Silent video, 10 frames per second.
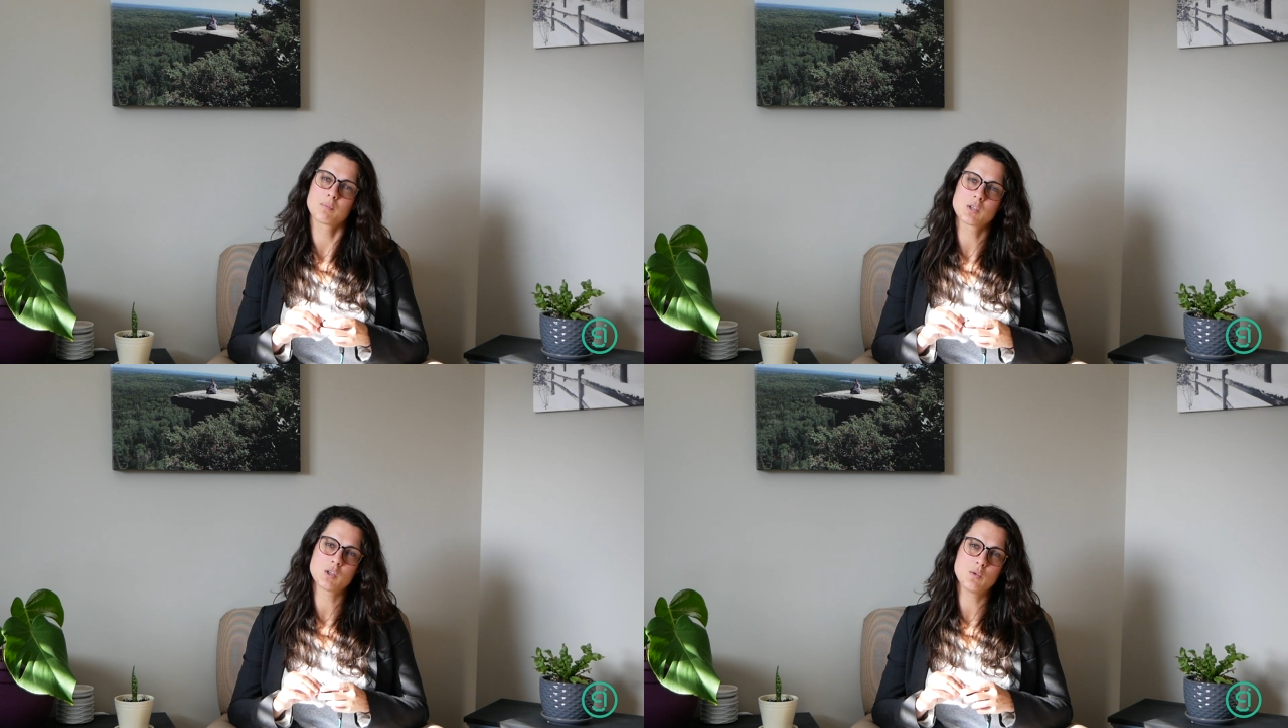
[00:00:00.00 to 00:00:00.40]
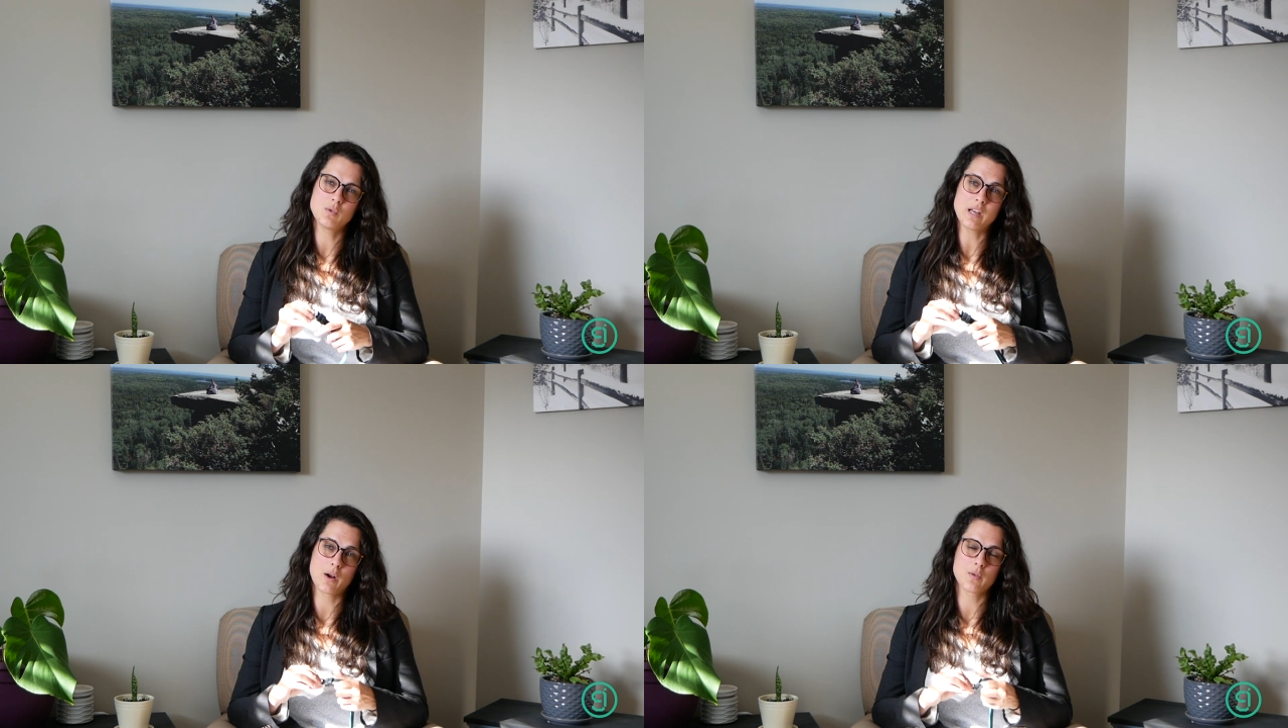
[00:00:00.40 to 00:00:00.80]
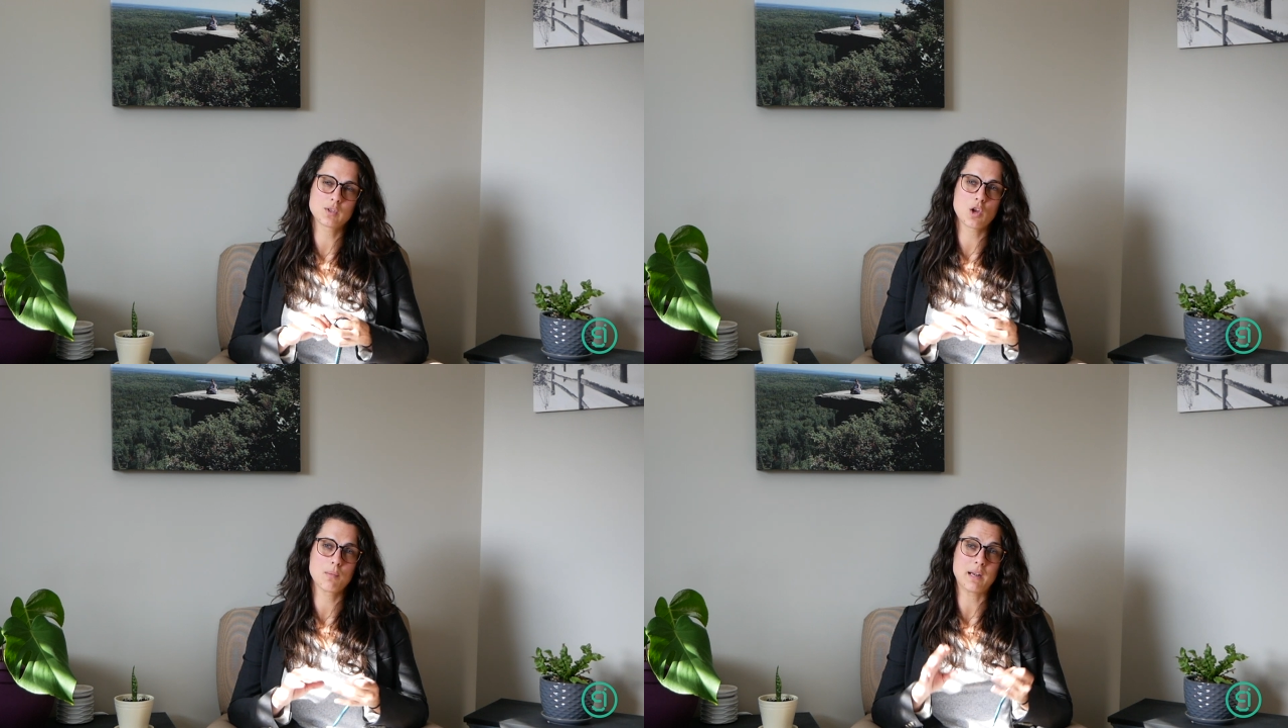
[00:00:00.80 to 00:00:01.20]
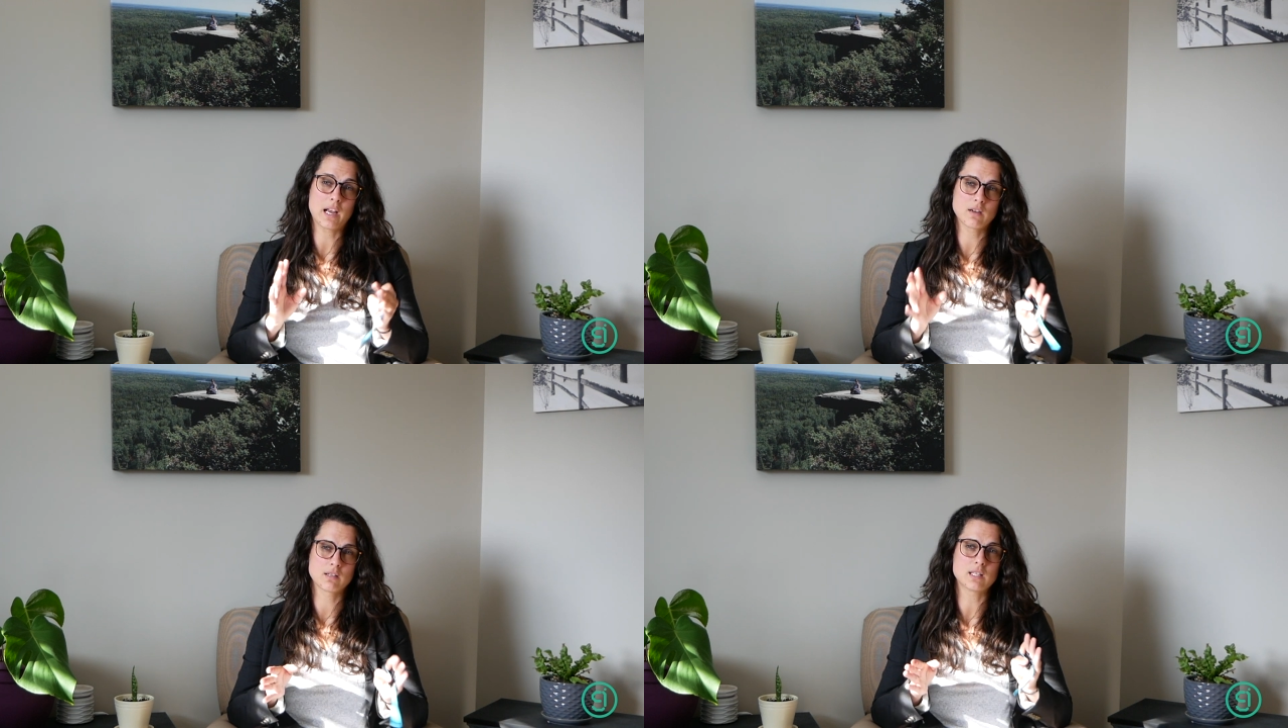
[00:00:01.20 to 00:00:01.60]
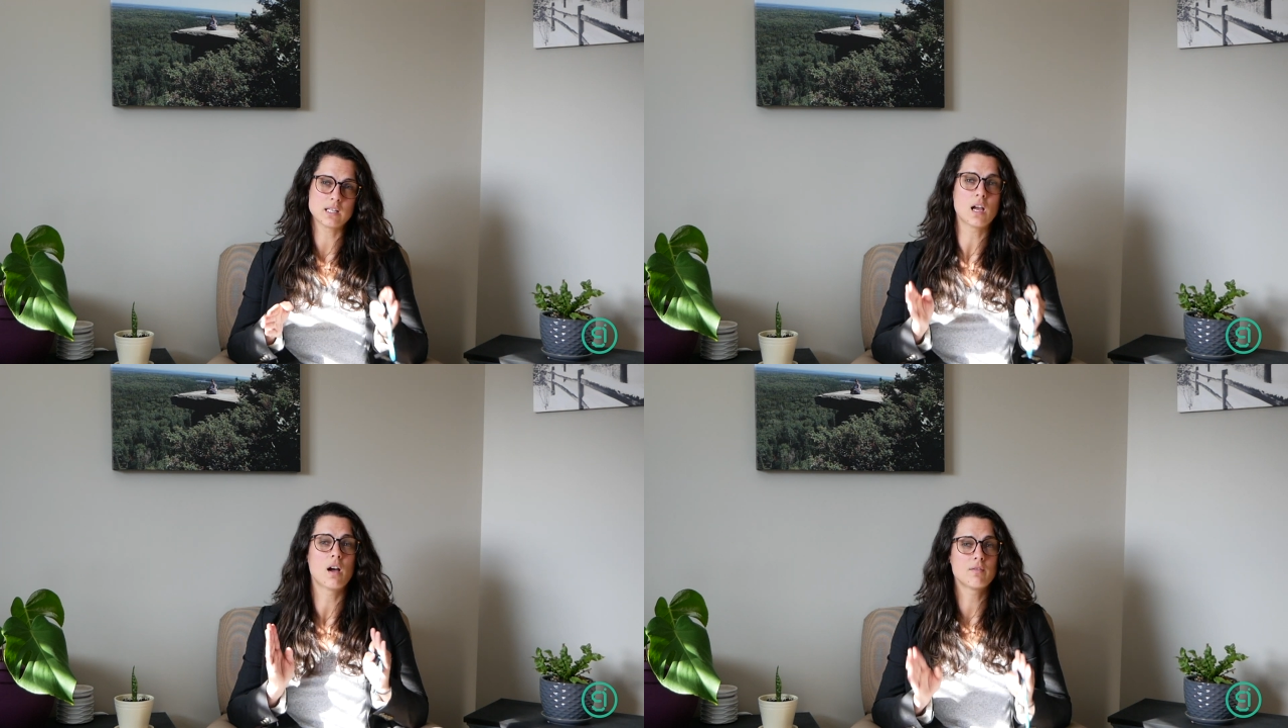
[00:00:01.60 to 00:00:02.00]
to narrow the scope and
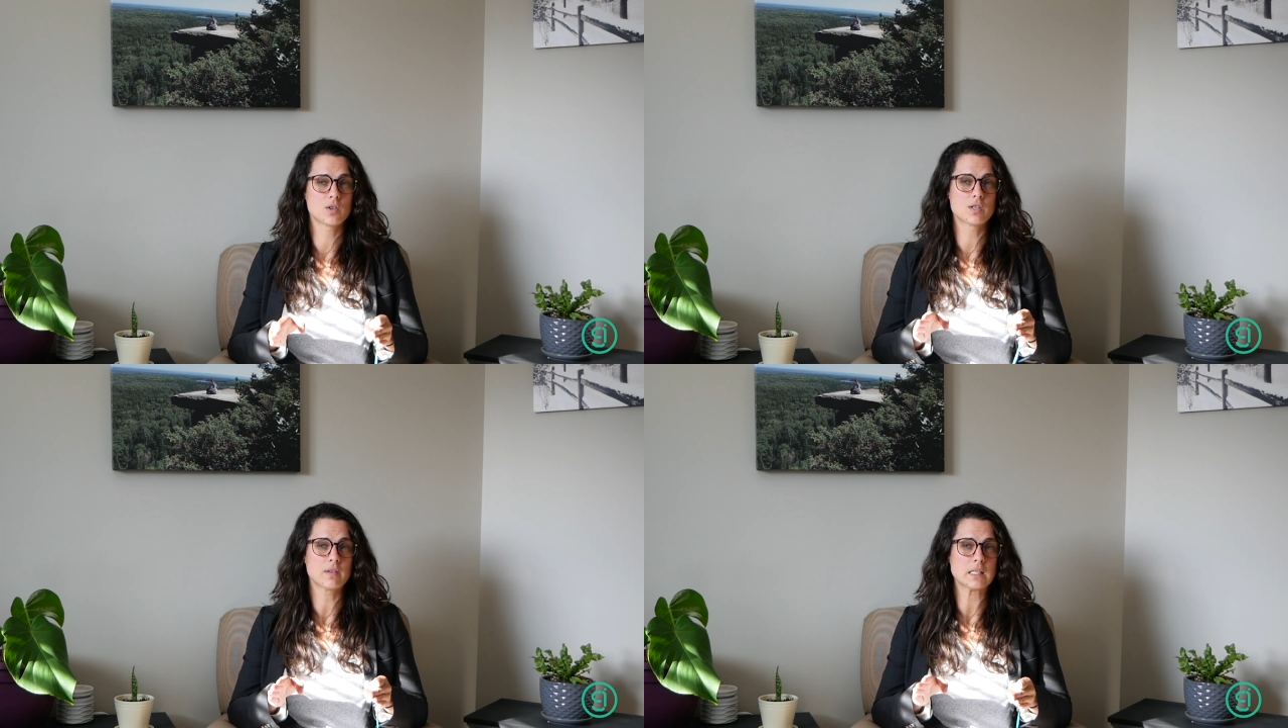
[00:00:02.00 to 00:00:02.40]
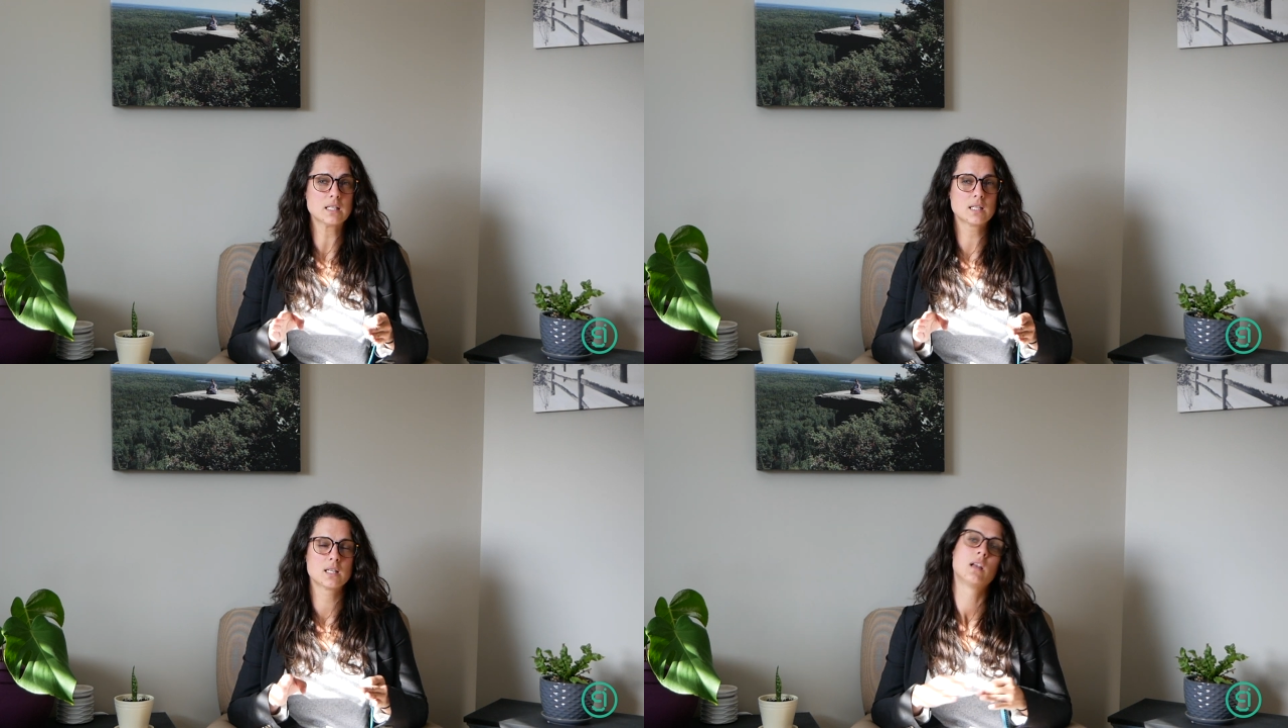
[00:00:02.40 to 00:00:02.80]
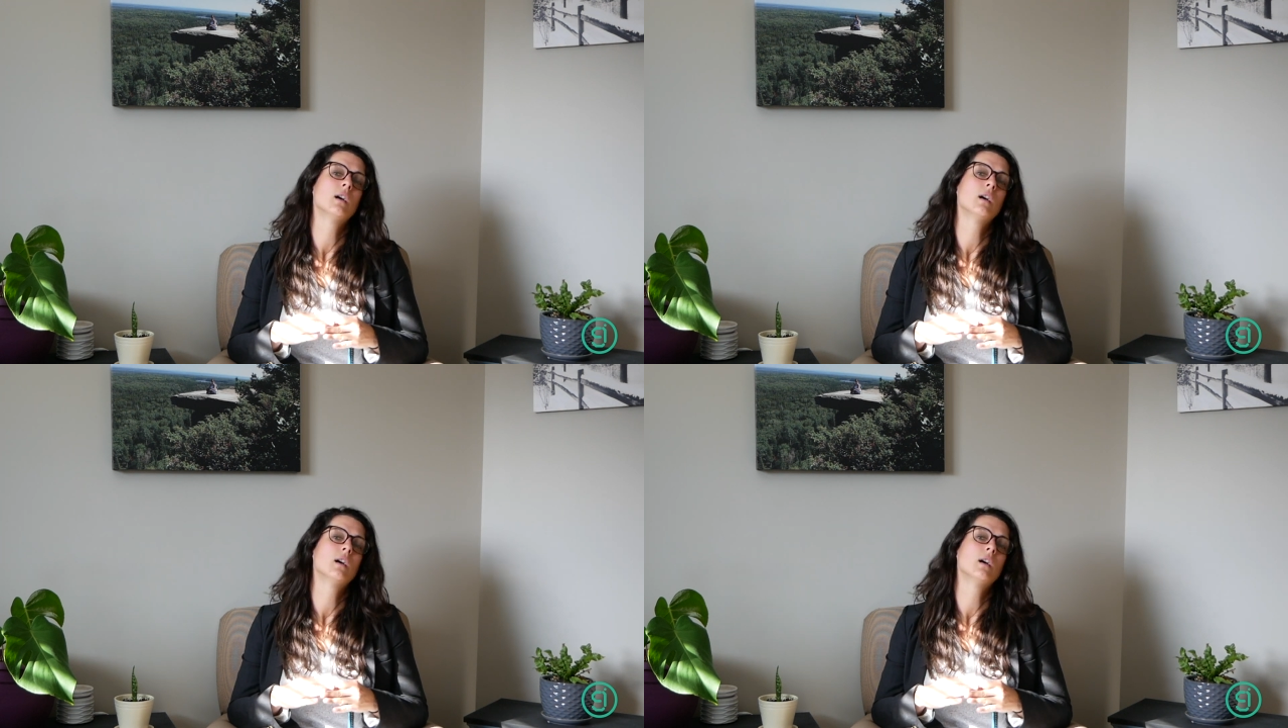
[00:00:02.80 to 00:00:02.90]
accuracy of your device,